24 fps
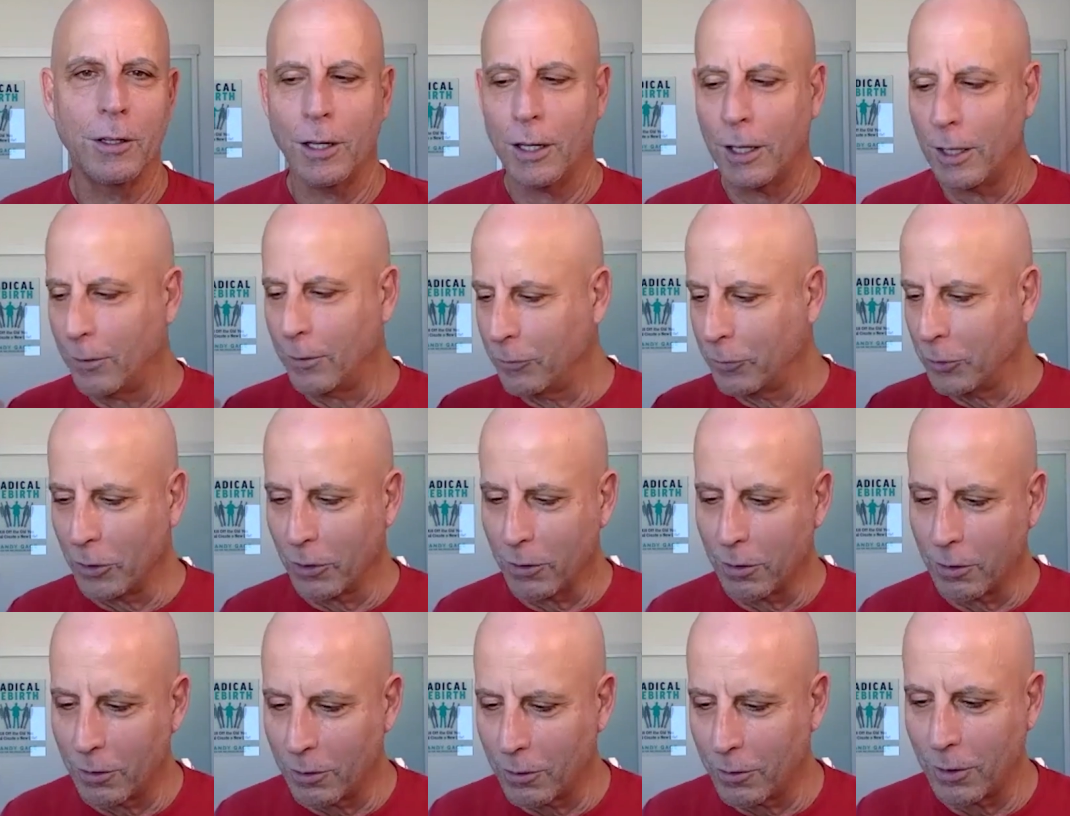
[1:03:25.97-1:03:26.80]
If
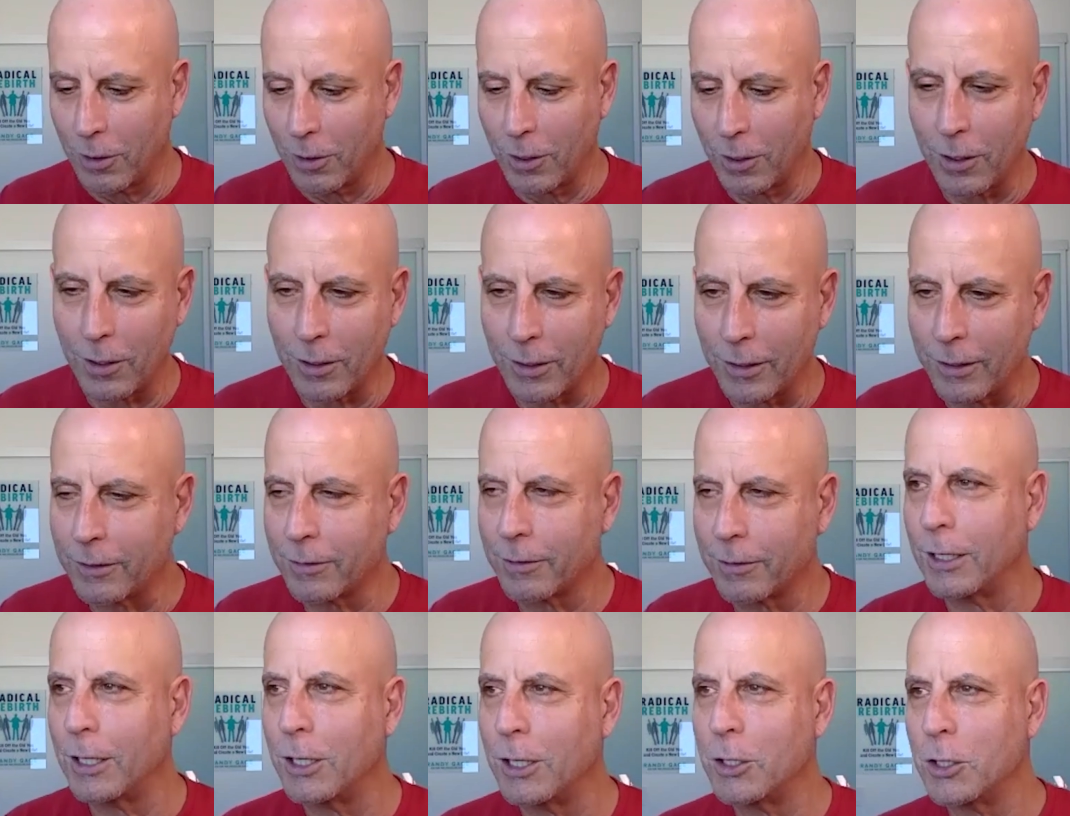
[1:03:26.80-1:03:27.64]
you're
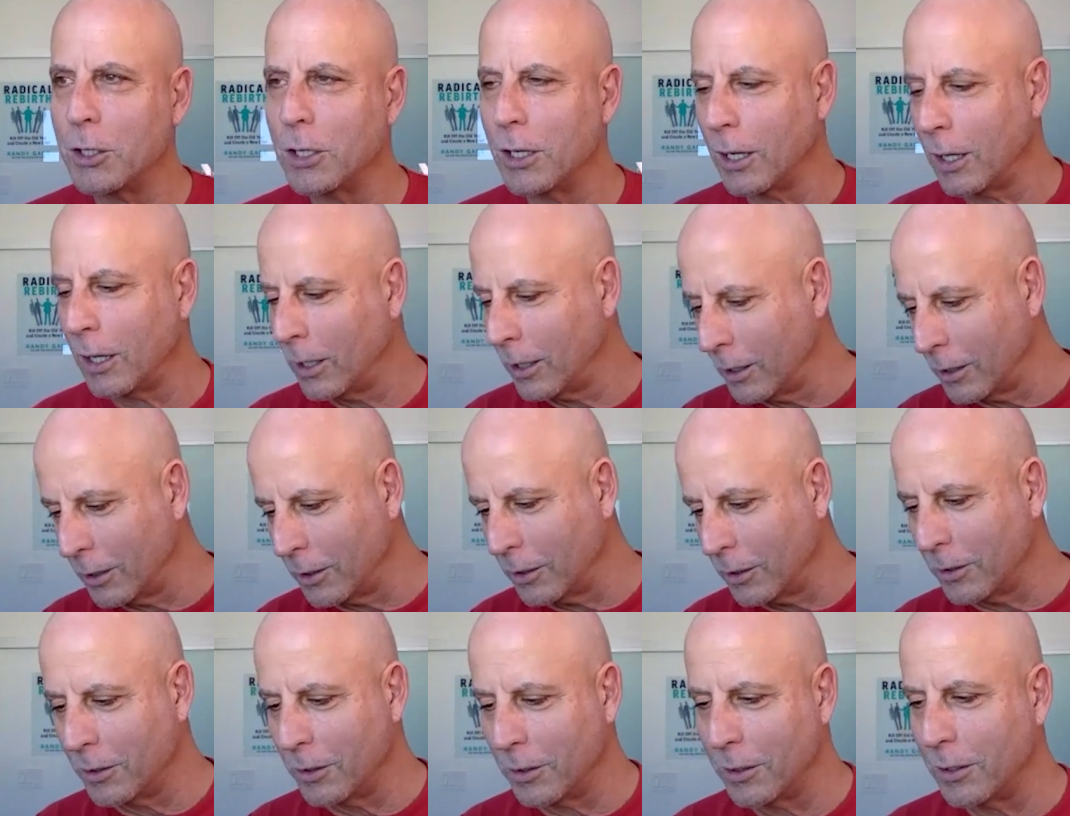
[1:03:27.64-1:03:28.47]
listening
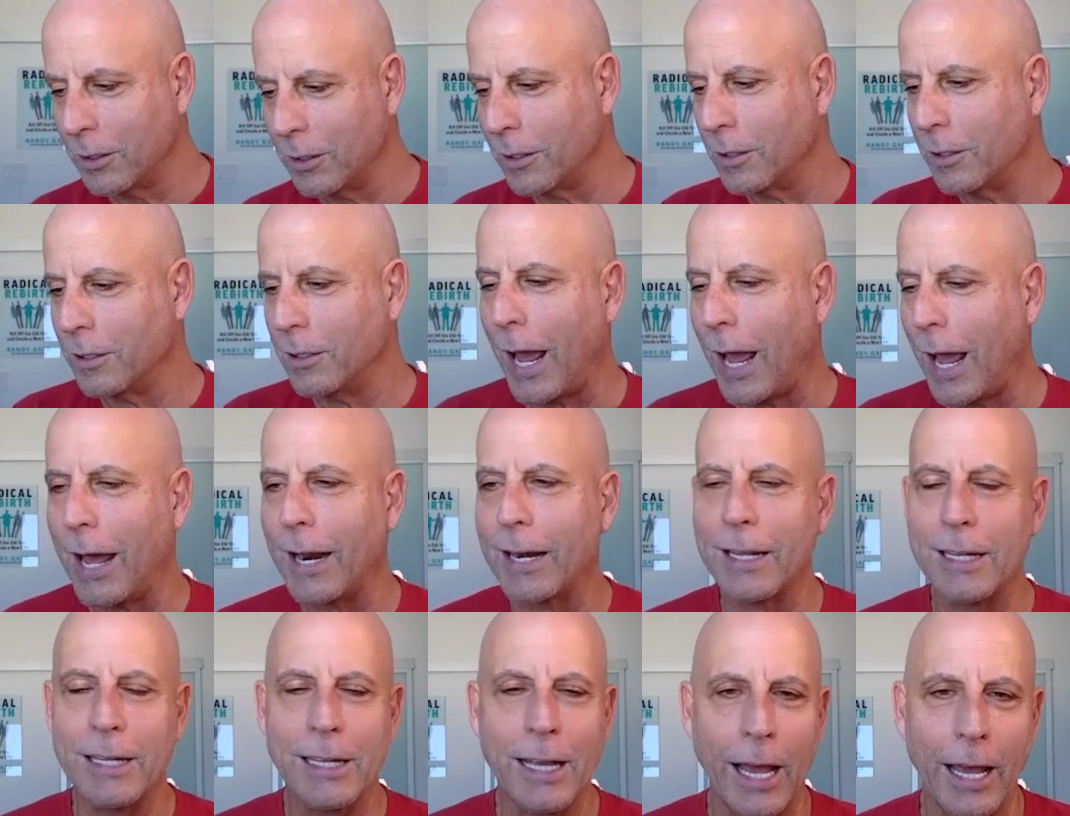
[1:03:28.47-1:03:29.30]
on
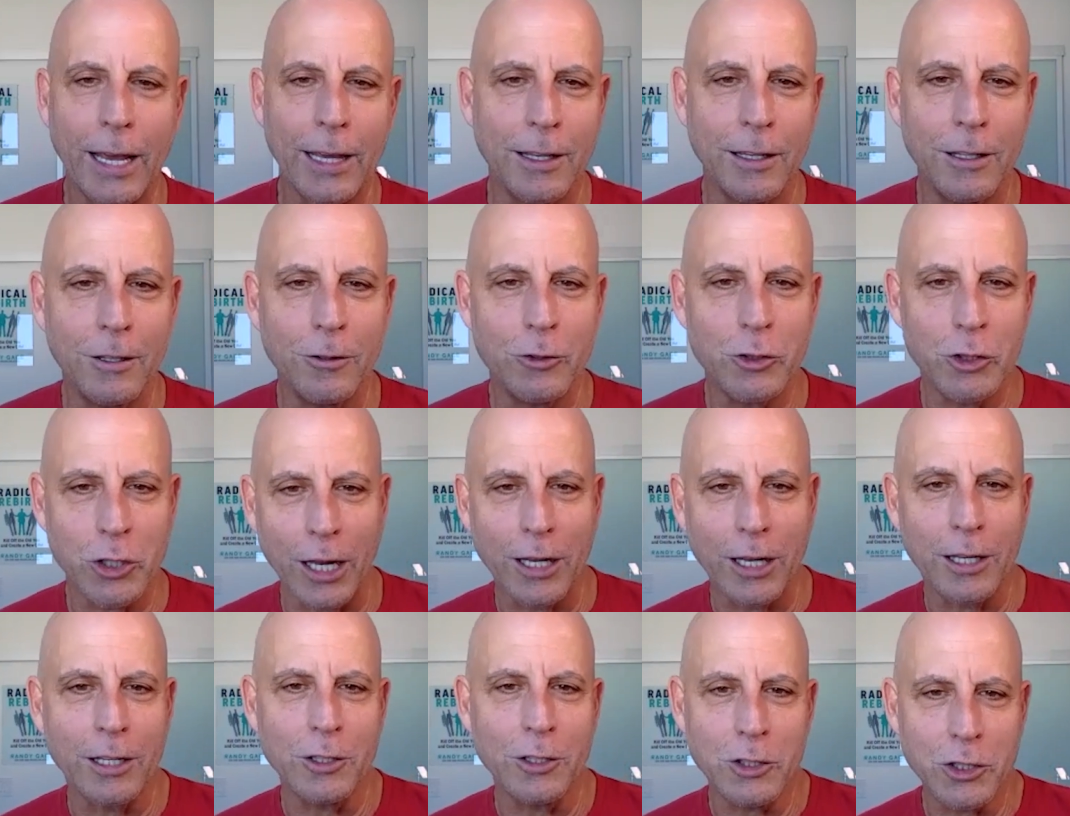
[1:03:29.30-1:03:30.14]
Daddy Yankee's
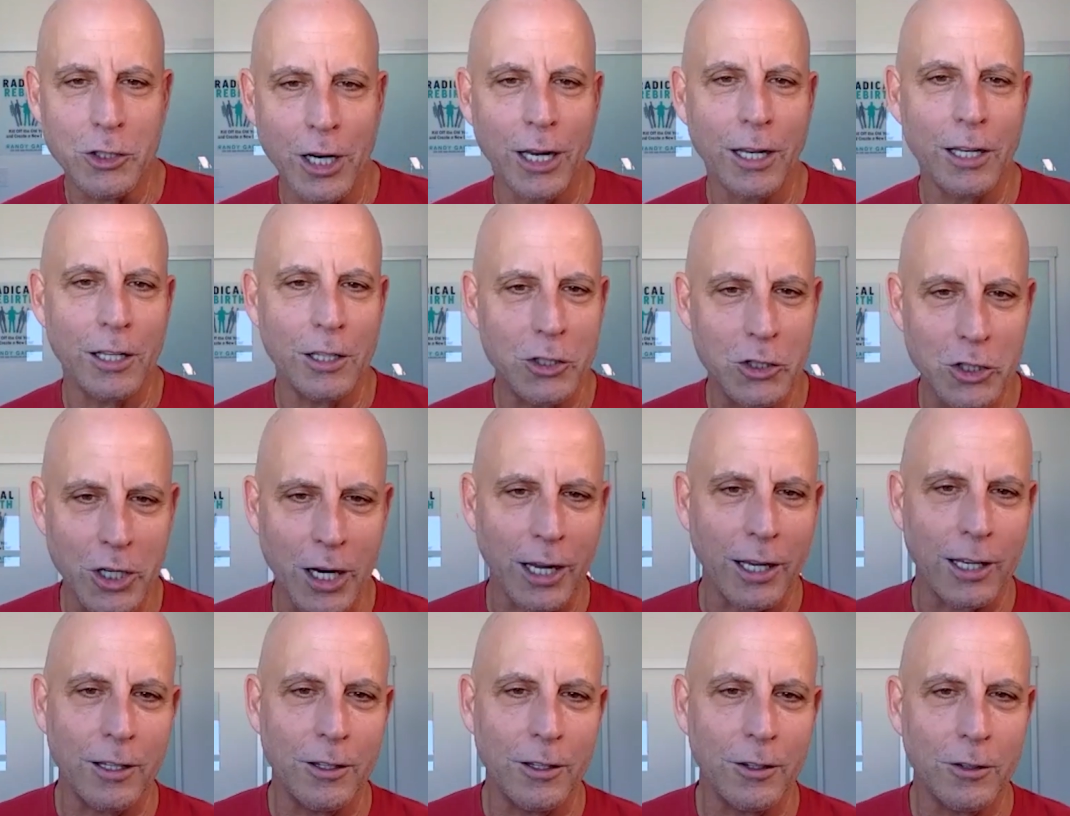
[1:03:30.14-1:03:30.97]
Shaky, Shaky,
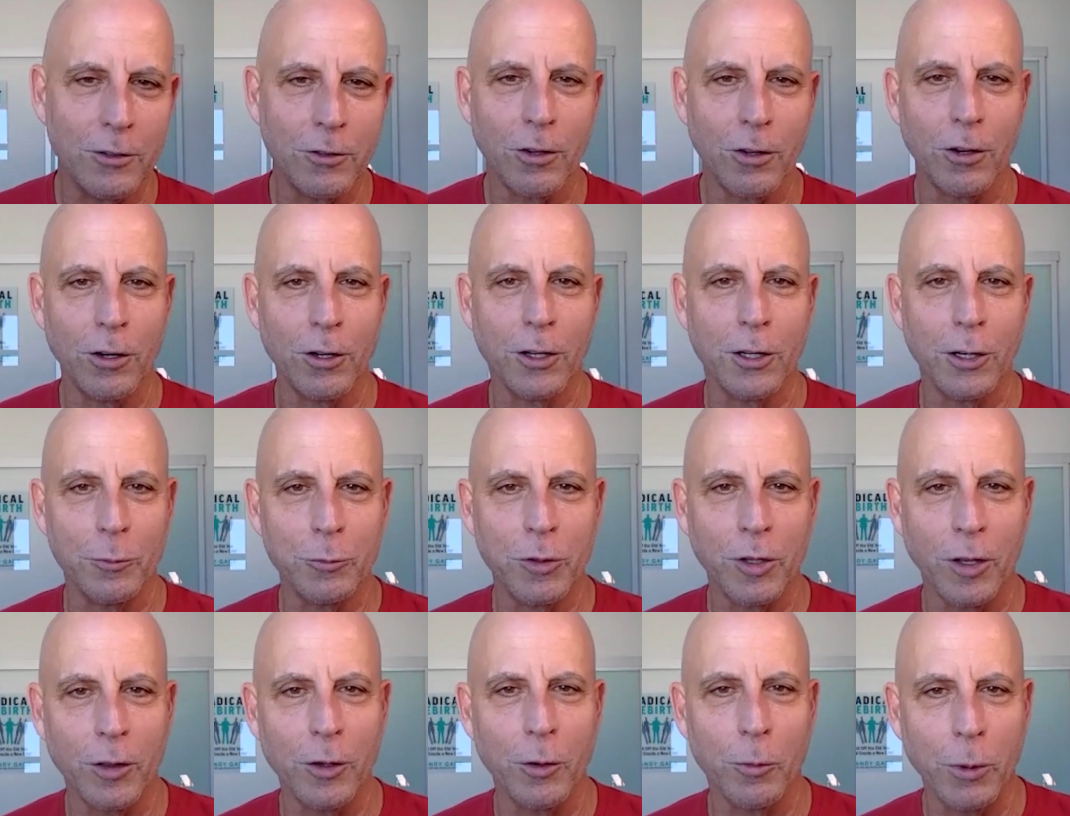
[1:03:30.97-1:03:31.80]
Shaky song
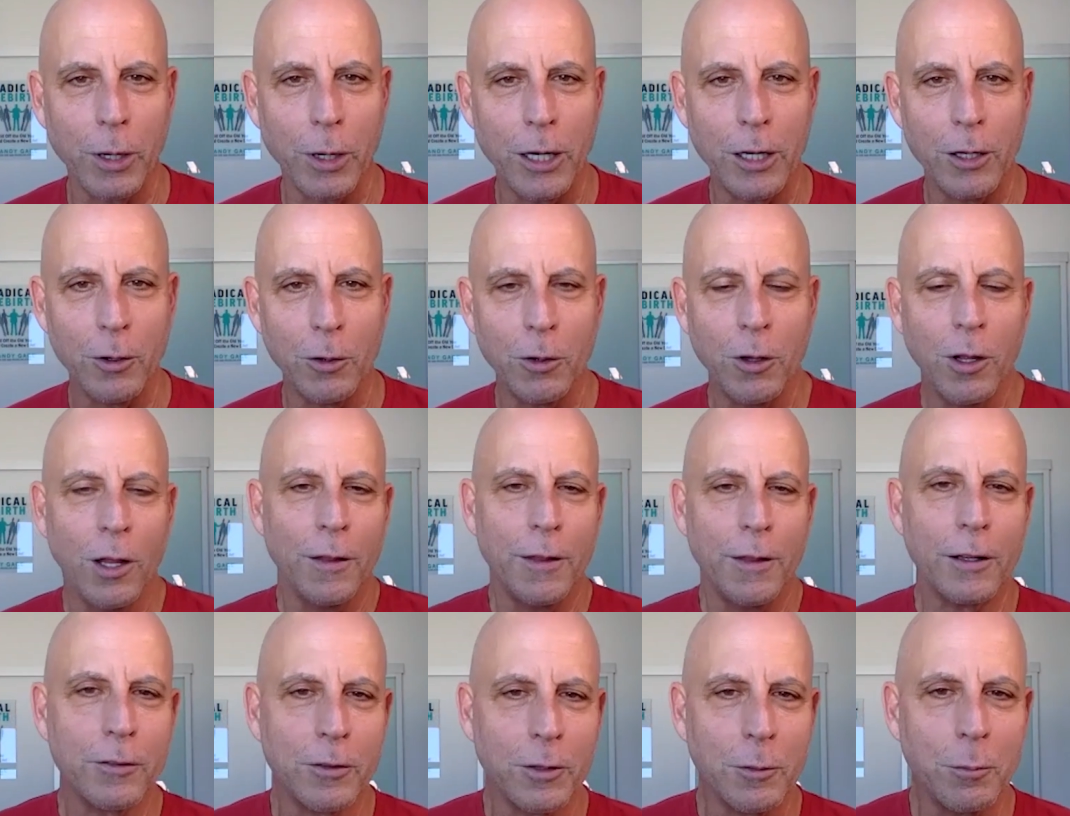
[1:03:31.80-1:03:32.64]
comes on the radio,
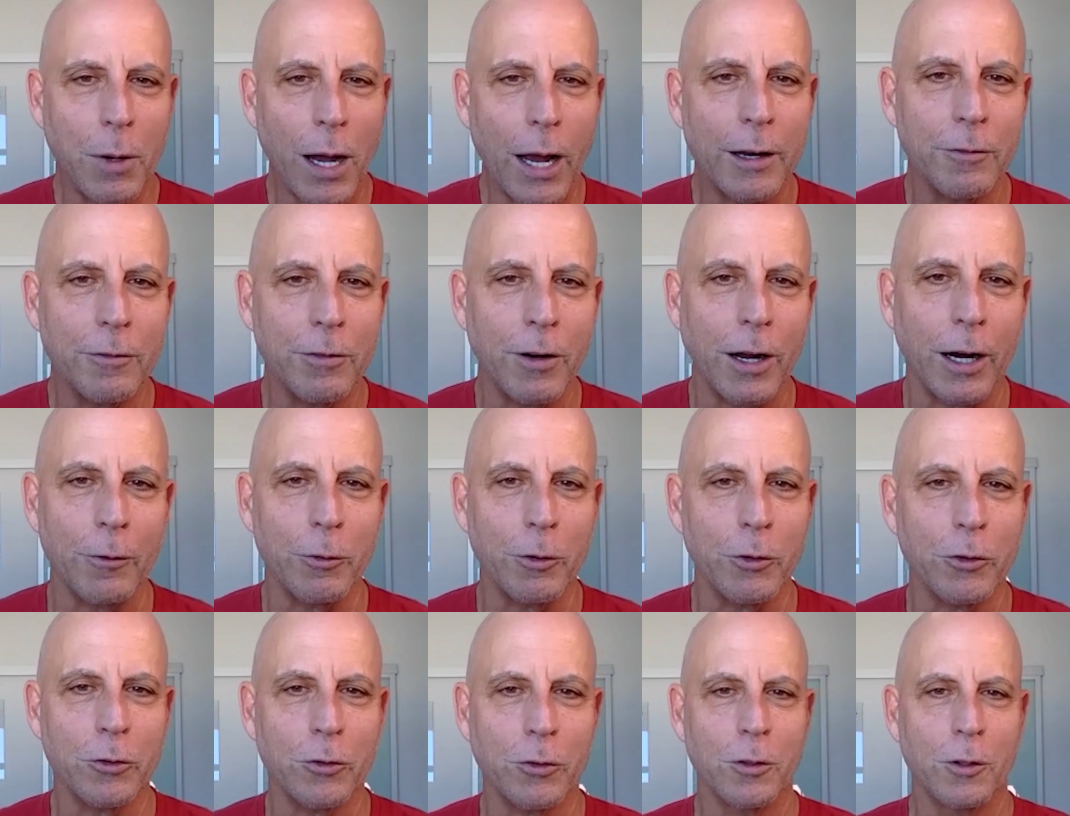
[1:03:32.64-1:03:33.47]
that's a mind
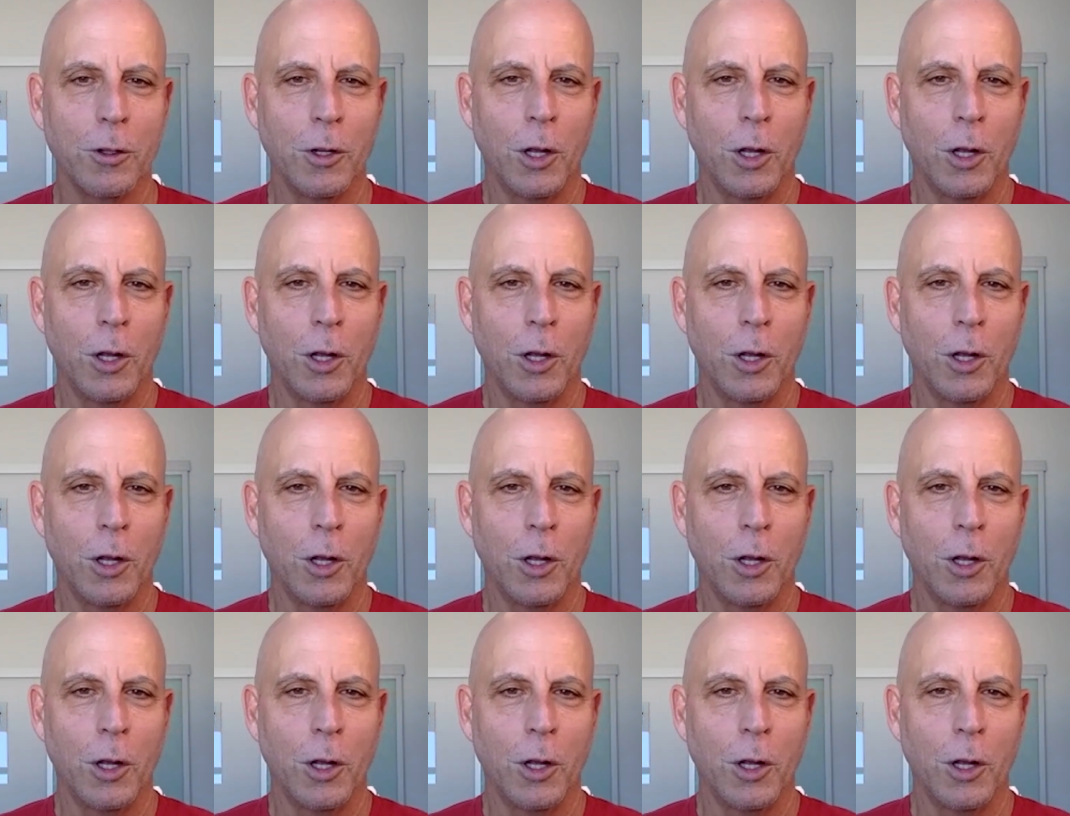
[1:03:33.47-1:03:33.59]
virus.